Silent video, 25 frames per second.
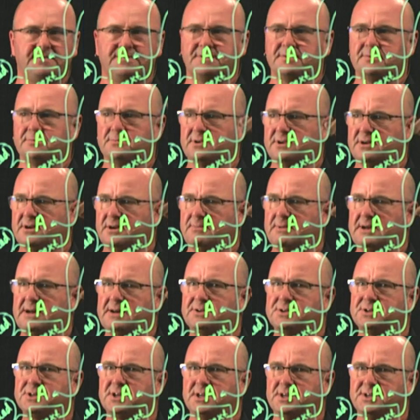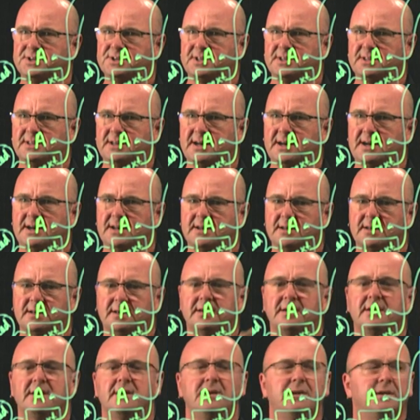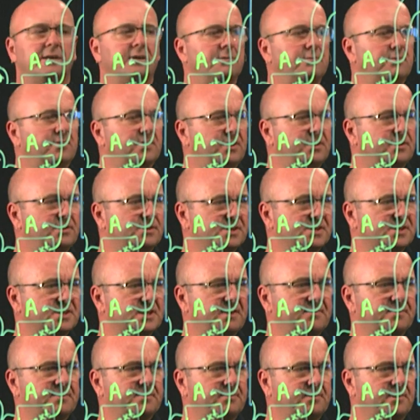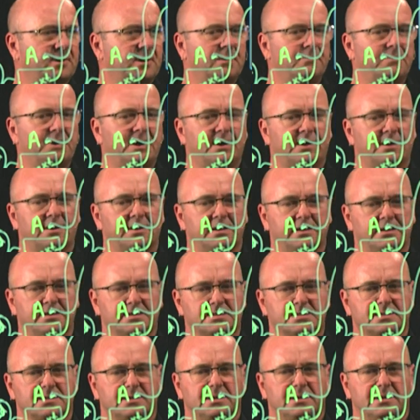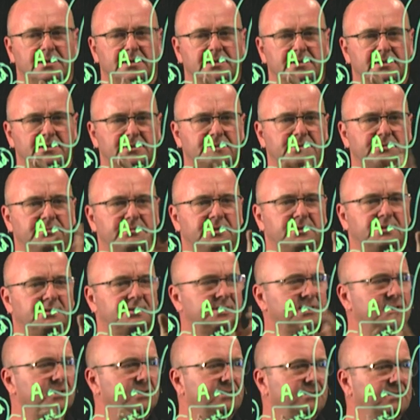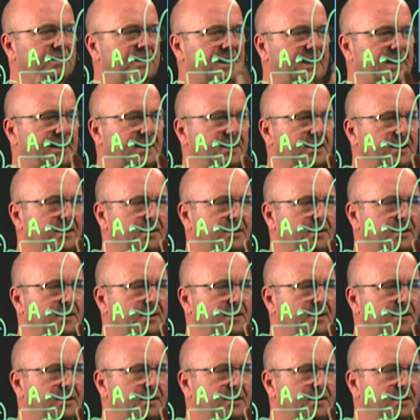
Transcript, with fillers: to worry about changing that. What you just have to worry about is the two nodes that you're adding.